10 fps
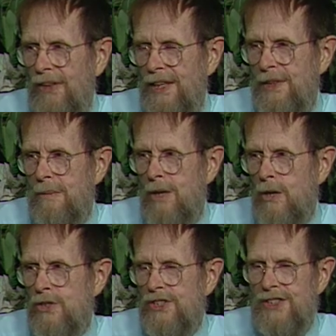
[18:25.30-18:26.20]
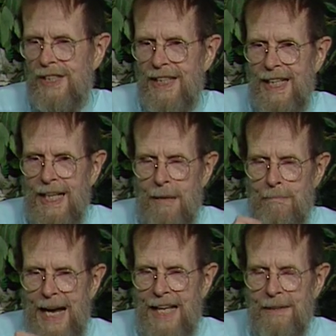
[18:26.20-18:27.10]
in the most
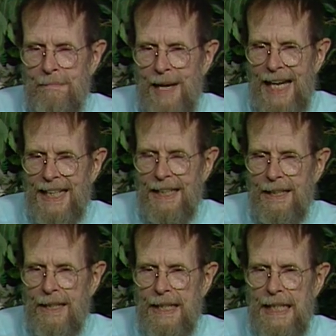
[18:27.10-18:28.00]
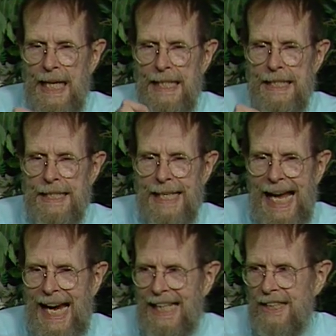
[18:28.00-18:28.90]
mathematically
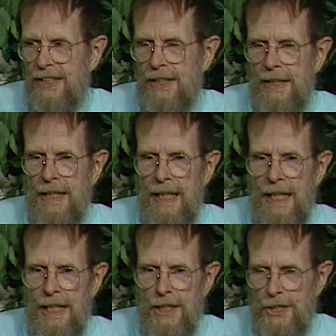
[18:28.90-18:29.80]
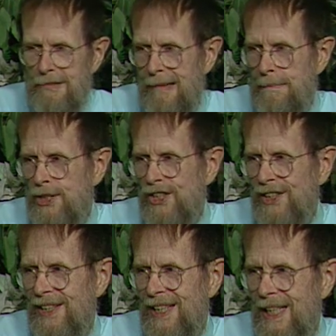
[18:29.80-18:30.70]
exact
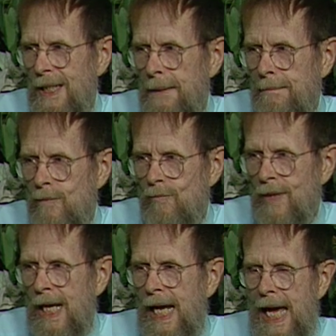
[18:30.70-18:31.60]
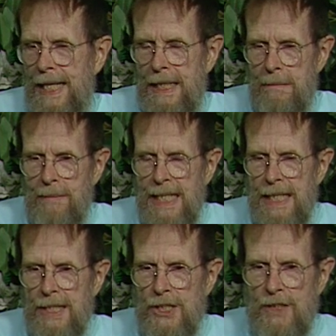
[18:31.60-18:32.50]
description. And it
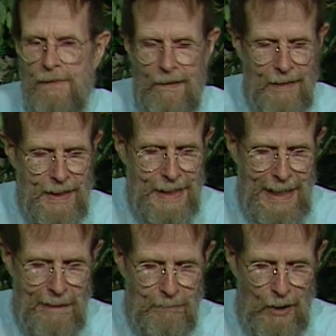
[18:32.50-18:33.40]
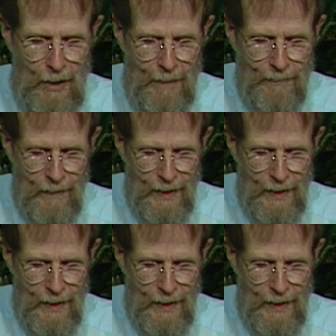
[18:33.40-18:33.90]
means, for example,